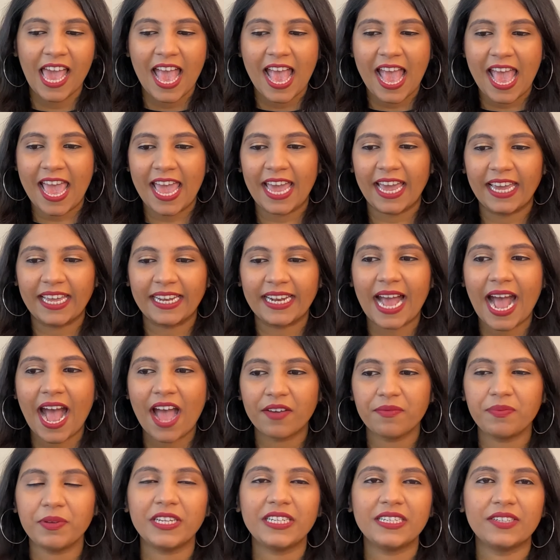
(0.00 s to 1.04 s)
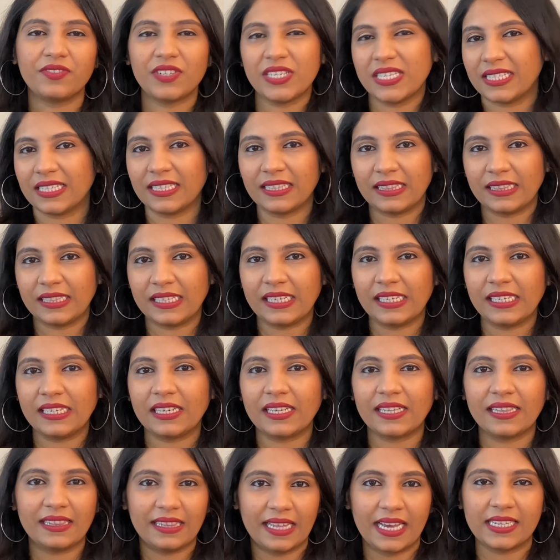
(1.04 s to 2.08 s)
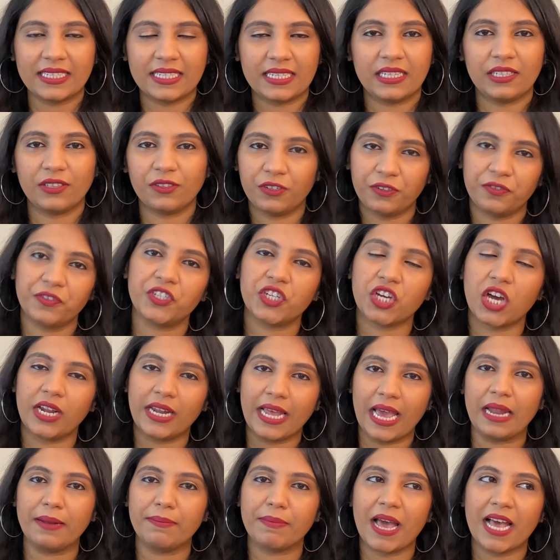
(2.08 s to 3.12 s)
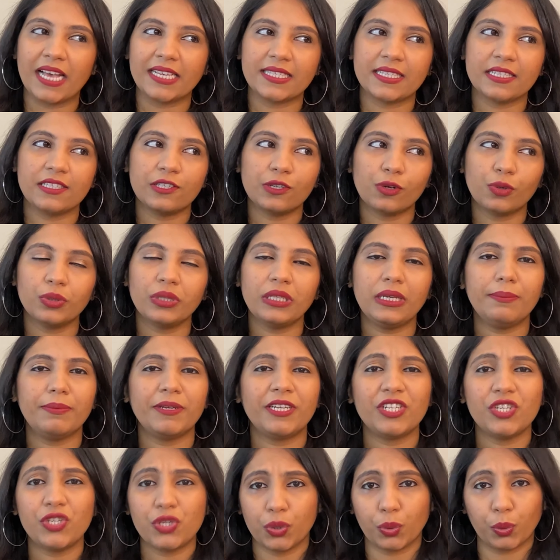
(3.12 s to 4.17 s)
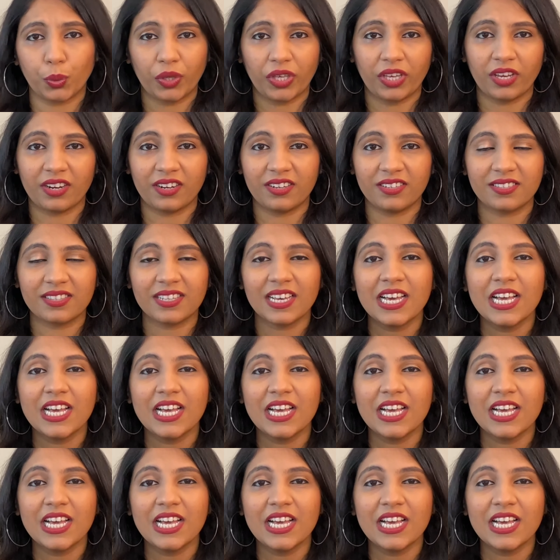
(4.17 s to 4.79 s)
And I've been recently collecting Louis Vuitton handbags. It's only been 2 years.